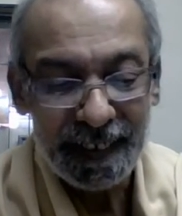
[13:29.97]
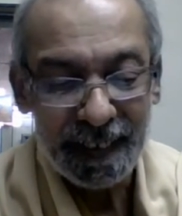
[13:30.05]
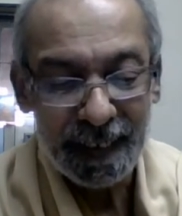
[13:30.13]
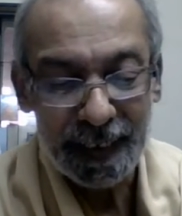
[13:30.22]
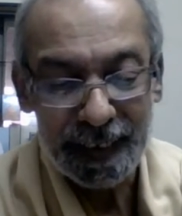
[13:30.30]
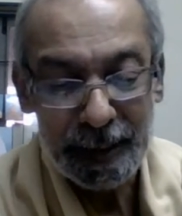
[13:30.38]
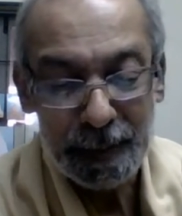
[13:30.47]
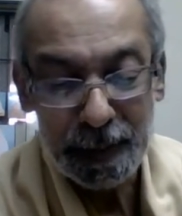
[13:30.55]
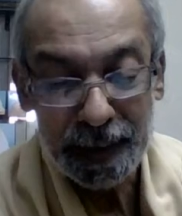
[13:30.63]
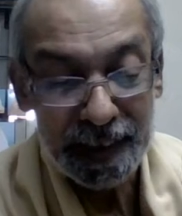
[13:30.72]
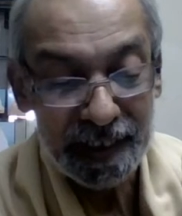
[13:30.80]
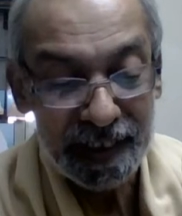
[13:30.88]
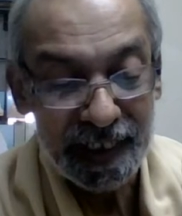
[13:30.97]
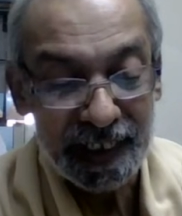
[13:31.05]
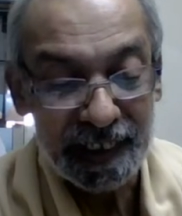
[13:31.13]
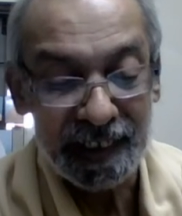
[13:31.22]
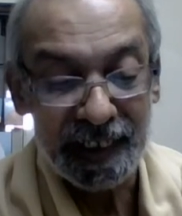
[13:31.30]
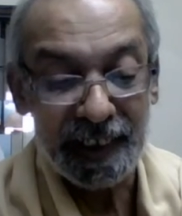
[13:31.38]
What Ramakrishna
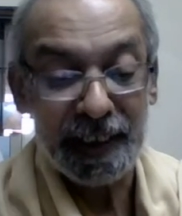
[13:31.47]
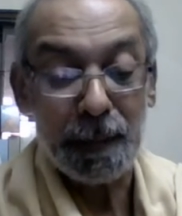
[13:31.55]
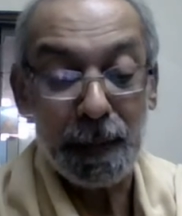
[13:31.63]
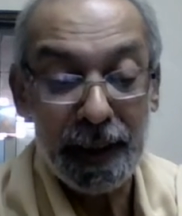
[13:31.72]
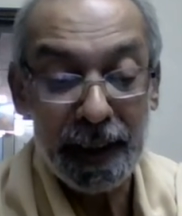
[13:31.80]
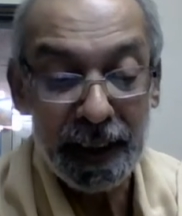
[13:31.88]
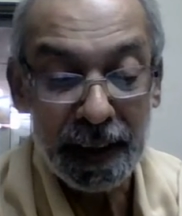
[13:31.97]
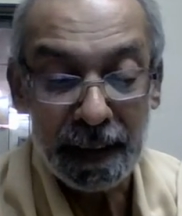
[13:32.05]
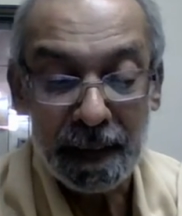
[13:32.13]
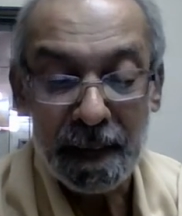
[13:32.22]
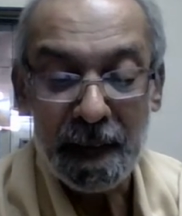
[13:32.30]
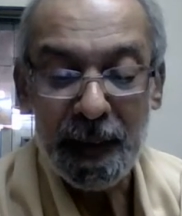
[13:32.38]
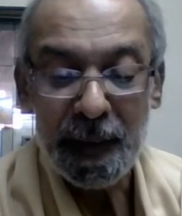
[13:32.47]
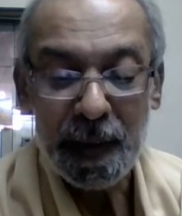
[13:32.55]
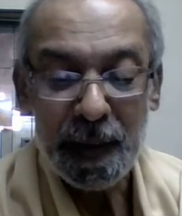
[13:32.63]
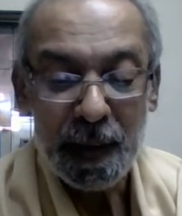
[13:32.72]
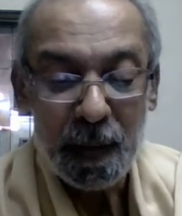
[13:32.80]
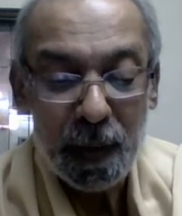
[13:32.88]
says, in the beginning,
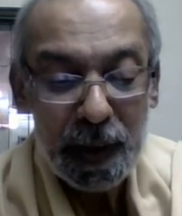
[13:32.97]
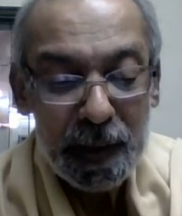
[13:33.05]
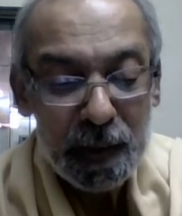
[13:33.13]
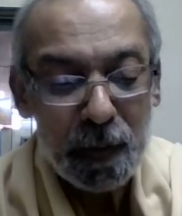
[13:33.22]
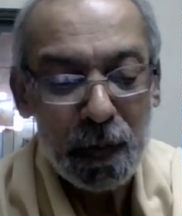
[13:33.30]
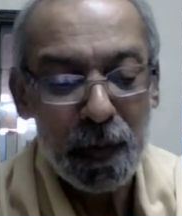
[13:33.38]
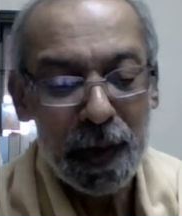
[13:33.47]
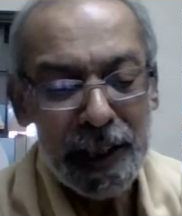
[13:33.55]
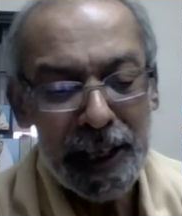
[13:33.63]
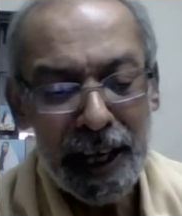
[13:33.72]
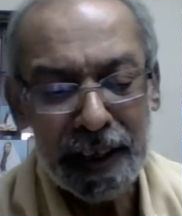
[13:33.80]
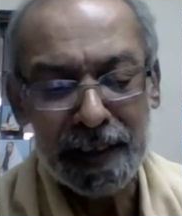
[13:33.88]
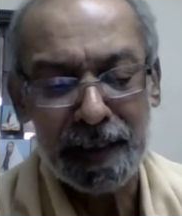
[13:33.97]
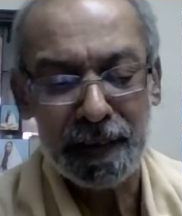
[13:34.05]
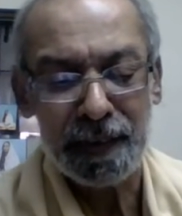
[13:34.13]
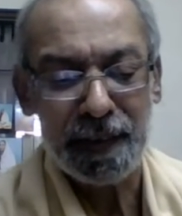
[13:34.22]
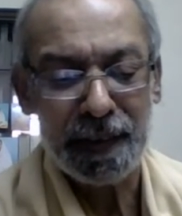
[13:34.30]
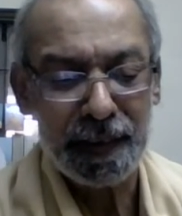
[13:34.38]
one is very
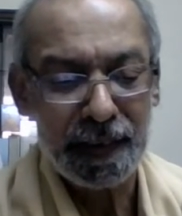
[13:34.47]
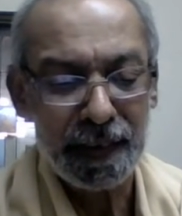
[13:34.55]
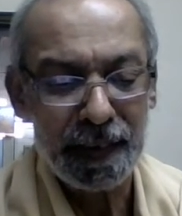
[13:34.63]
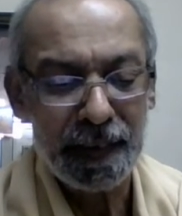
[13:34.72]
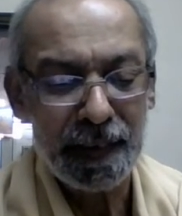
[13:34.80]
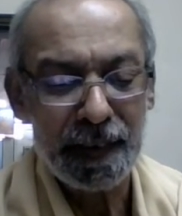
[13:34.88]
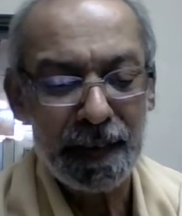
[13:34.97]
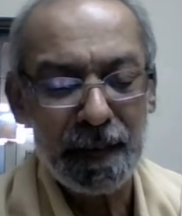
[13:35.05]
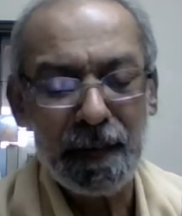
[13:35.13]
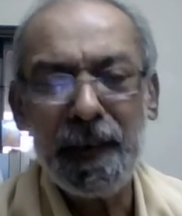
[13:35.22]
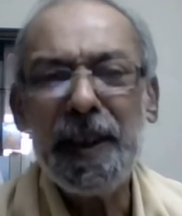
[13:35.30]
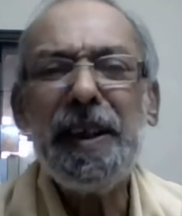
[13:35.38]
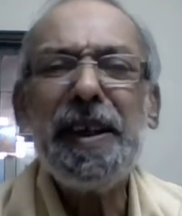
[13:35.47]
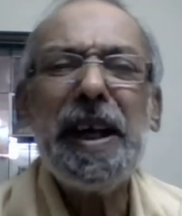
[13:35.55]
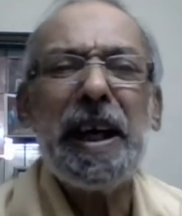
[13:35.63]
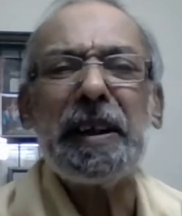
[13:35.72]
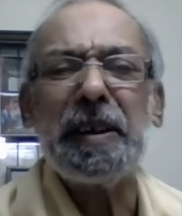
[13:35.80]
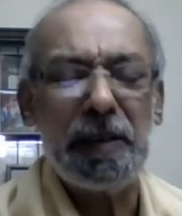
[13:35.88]
active. Very
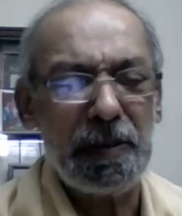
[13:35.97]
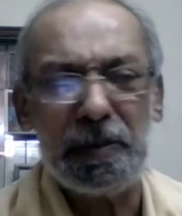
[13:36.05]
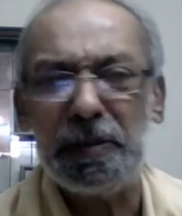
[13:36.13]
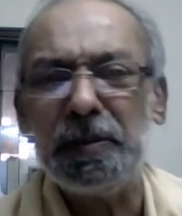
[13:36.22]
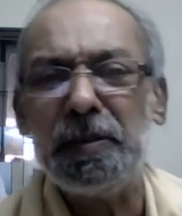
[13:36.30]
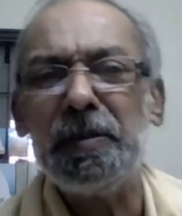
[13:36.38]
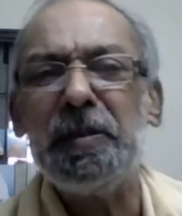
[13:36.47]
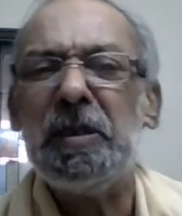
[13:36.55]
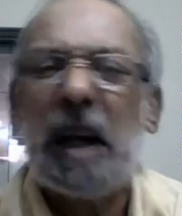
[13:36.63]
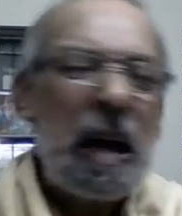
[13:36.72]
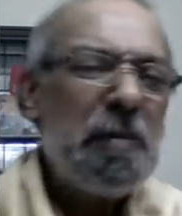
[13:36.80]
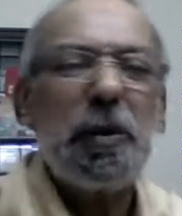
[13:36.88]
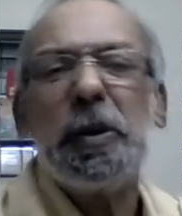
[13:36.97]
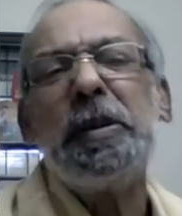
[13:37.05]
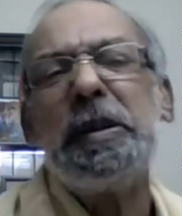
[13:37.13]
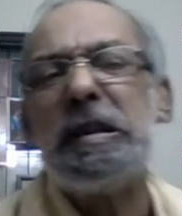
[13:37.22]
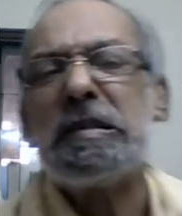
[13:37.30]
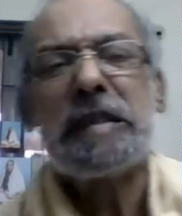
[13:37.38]
active. I am
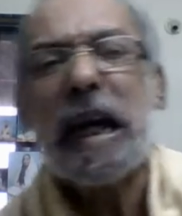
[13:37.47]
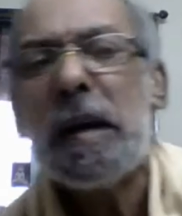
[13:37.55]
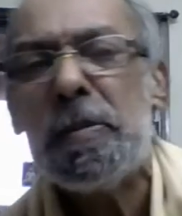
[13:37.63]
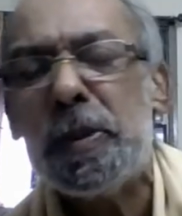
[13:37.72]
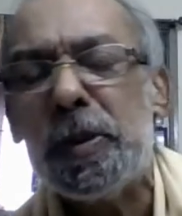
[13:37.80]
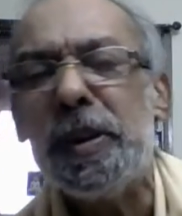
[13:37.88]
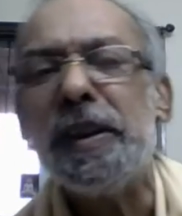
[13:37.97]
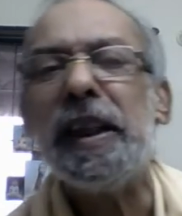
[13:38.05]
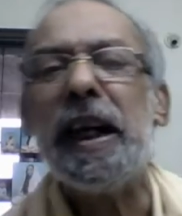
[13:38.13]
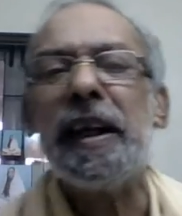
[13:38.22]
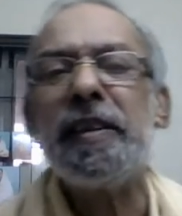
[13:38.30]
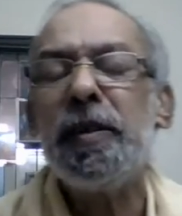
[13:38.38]
doing this, I am doing that.